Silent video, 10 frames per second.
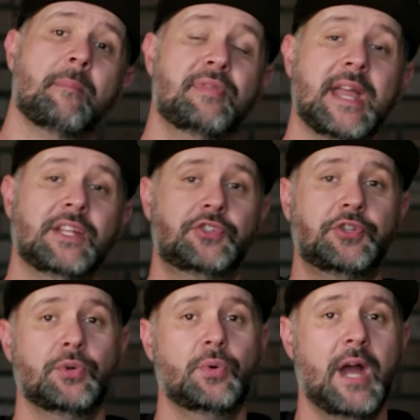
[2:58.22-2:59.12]
They
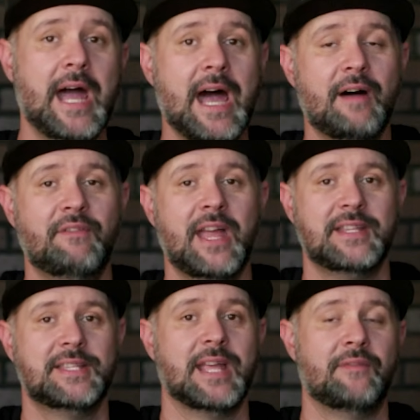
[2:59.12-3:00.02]
do have a
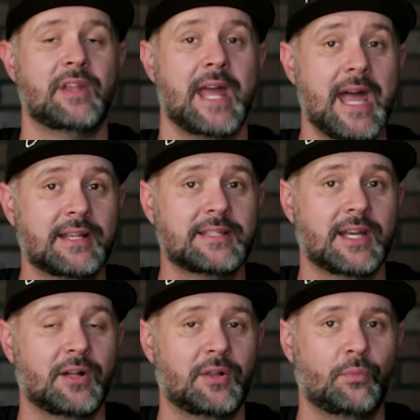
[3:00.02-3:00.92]

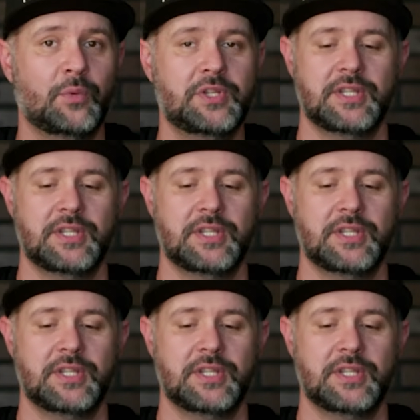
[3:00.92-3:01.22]
7XL, which